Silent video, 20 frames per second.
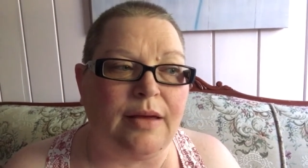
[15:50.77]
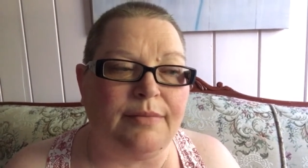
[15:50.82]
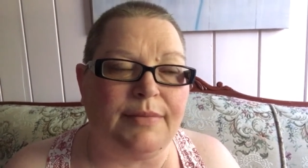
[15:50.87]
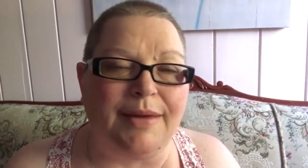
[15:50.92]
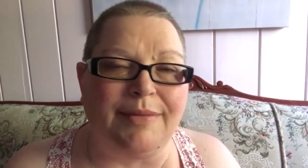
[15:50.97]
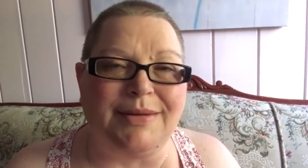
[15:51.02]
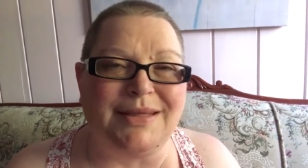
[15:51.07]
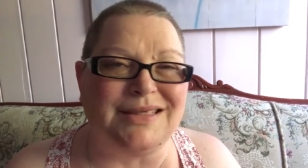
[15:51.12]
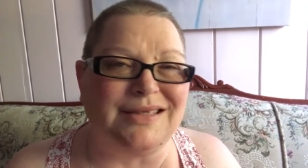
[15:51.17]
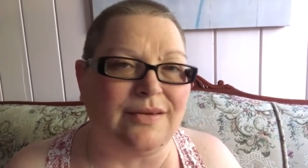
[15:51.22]

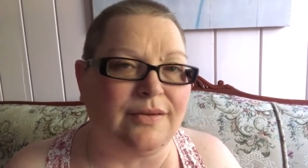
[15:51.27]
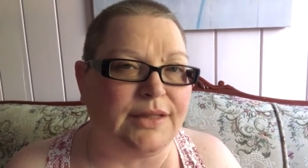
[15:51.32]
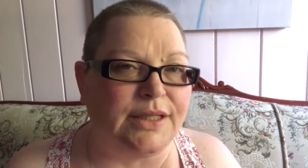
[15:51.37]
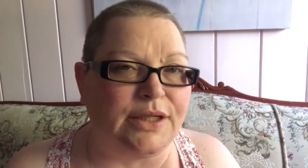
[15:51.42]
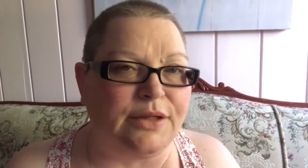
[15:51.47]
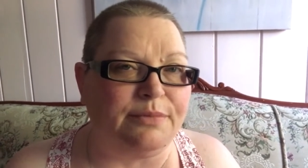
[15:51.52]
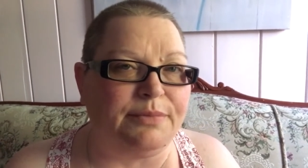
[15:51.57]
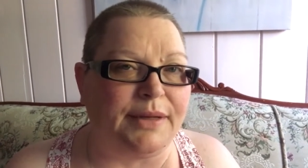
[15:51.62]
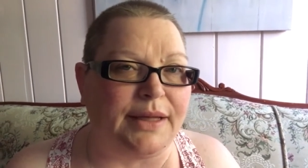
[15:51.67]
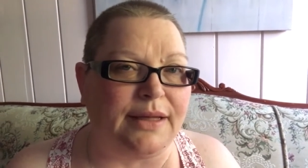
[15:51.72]
maybe is a
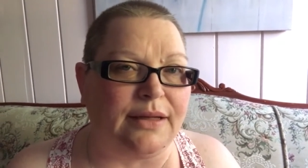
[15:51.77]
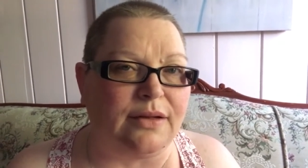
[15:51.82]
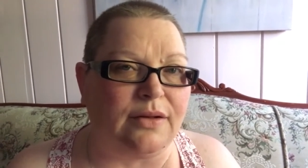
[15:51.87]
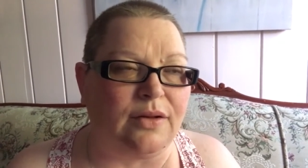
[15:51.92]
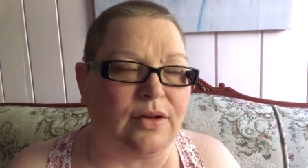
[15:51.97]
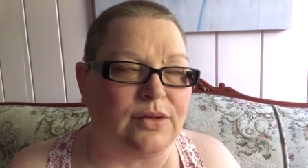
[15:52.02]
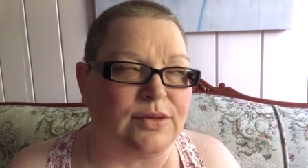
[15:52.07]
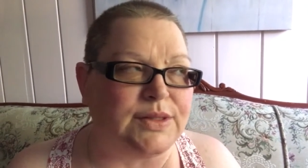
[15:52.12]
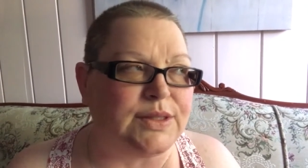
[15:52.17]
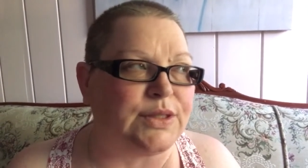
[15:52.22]
little bit
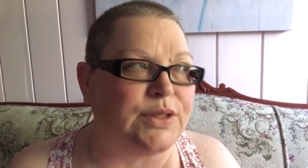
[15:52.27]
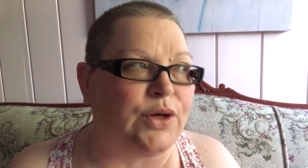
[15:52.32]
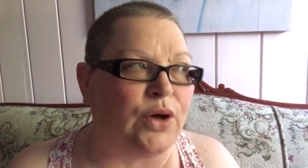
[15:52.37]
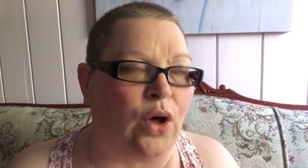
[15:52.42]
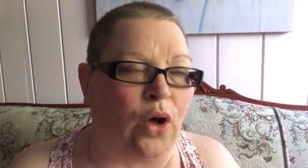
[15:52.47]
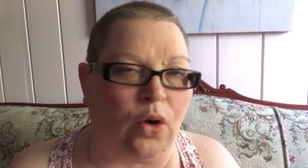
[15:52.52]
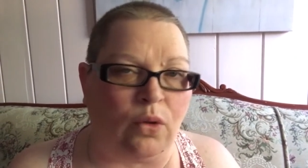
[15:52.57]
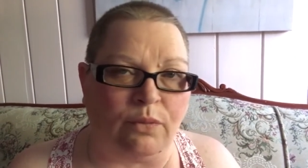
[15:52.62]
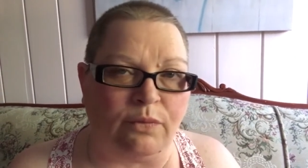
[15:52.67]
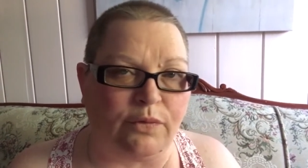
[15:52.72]
closer to
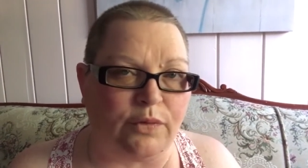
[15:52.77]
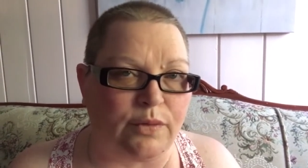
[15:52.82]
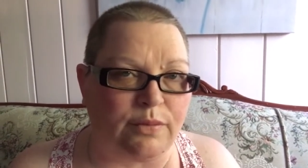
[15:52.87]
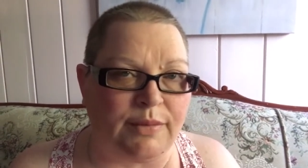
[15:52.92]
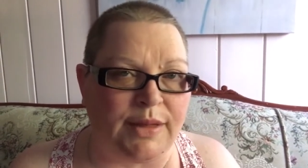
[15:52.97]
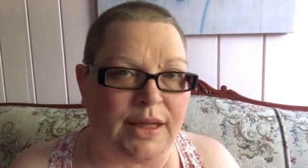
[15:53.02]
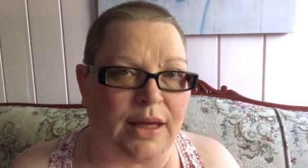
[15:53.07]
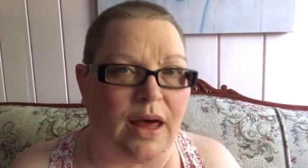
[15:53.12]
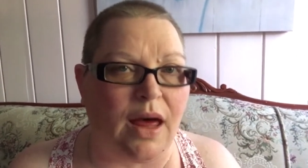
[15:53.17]
home for me.